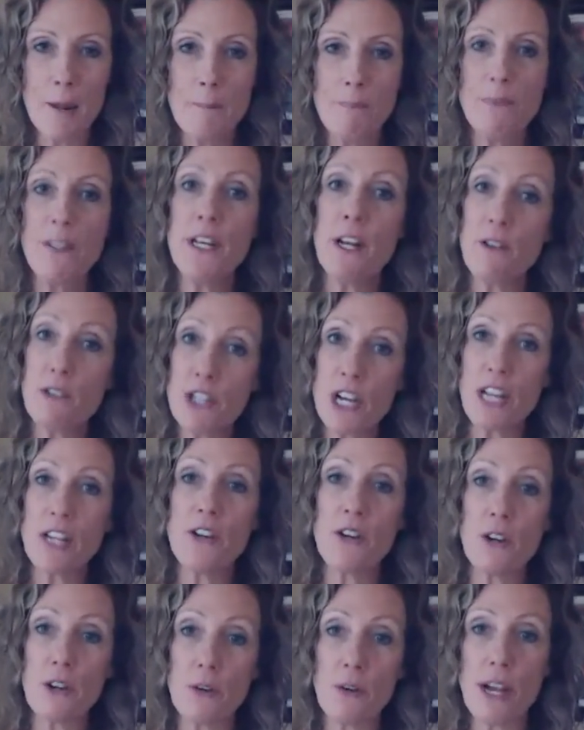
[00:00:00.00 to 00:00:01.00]
Jen,
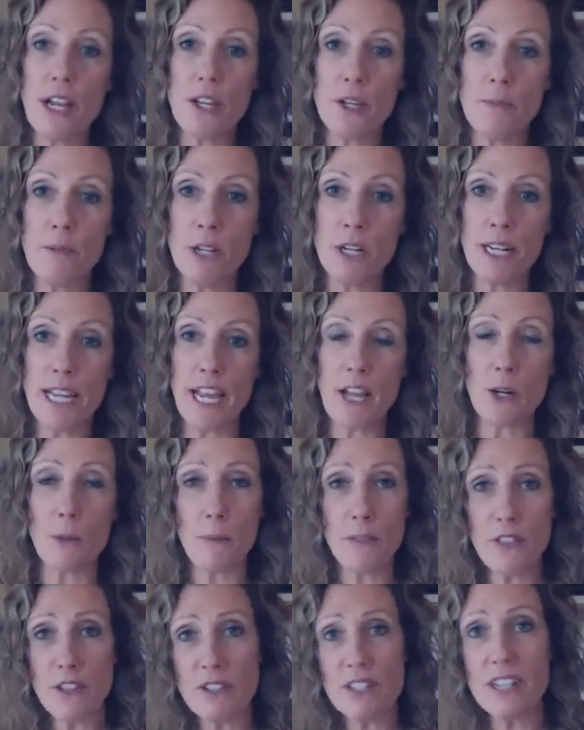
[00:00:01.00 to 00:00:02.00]
you're a great communicator,
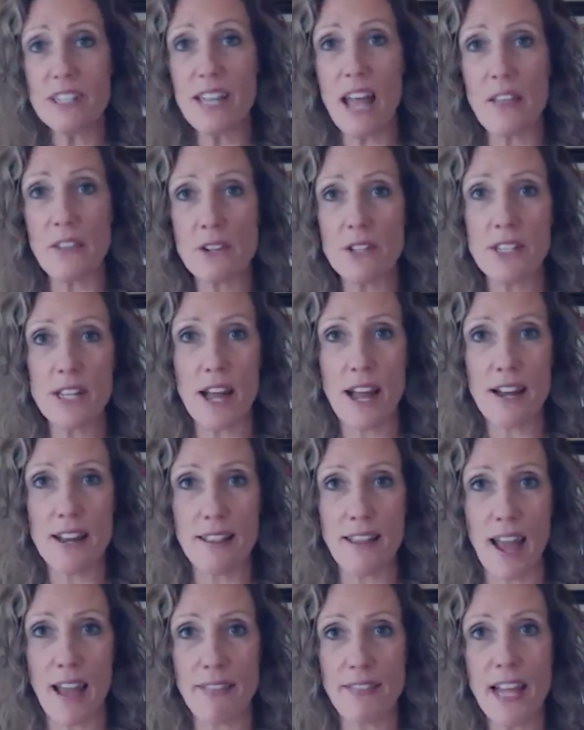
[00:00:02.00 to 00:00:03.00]
but there's this other side of that,